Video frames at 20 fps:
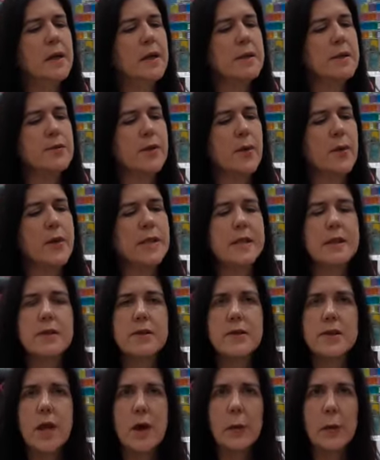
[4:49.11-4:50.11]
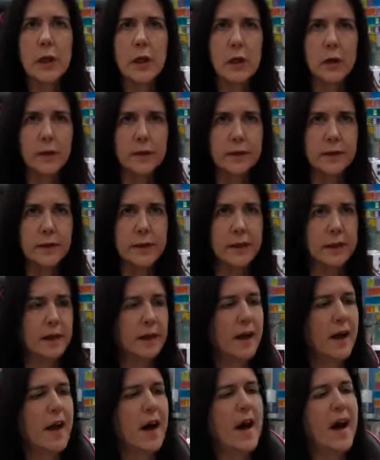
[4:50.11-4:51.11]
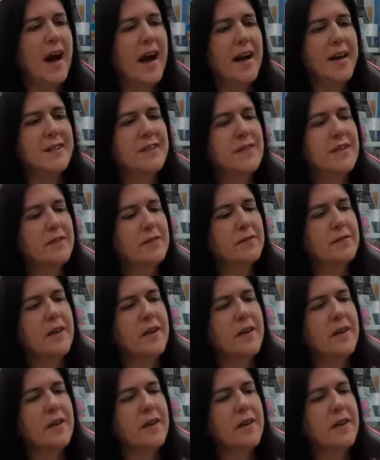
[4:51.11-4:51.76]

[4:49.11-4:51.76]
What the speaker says: So we did a sew along, and